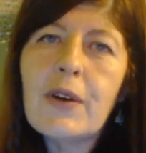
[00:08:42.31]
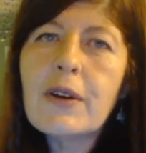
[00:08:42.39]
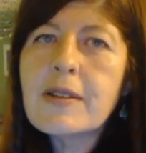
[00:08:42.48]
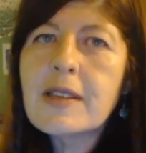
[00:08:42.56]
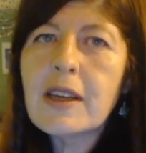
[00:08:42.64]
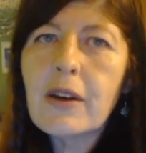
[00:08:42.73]

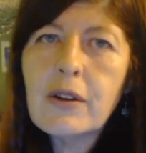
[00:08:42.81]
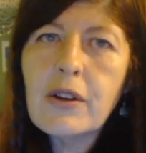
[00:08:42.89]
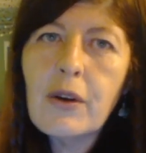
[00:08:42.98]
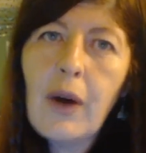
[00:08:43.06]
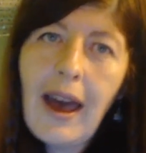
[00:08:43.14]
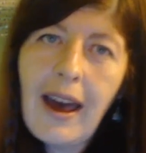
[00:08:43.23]
focusing on
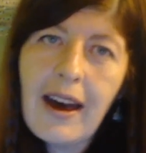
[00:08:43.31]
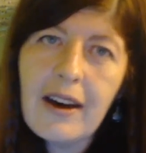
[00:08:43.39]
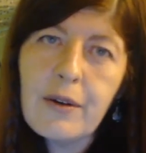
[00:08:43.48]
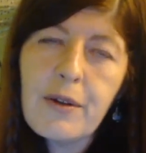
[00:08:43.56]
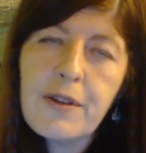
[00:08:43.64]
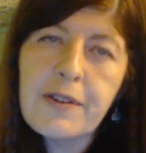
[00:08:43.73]
your
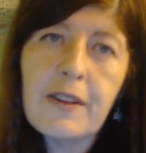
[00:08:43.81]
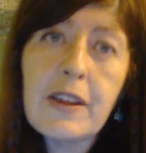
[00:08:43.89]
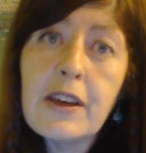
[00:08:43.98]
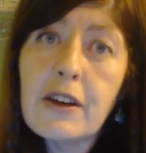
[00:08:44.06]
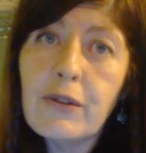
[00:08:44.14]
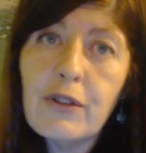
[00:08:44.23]
health so
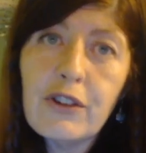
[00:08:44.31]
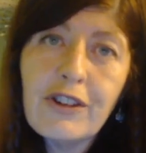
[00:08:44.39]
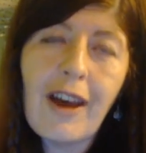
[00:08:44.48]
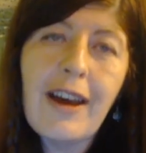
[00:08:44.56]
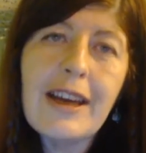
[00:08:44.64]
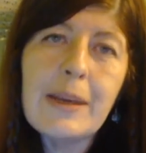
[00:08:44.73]
that you can
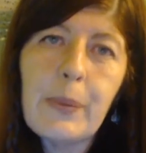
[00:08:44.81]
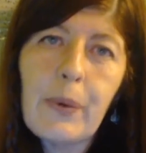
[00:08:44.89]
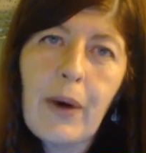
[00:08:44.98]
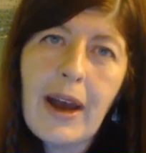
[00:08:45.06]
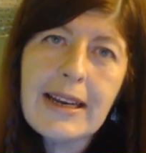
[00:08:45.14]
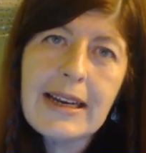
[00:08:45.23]
shine
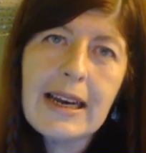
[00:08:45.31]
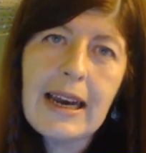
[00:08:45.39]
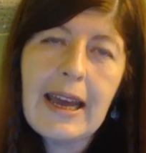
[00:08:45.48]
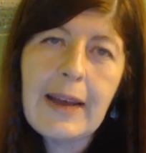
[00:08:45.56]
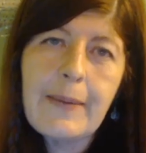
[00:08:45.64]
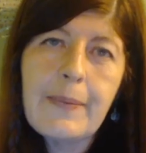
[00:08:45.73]

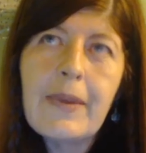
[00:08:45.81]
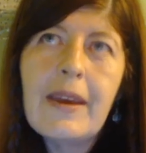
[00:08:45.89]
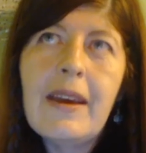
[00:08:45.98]
brightly.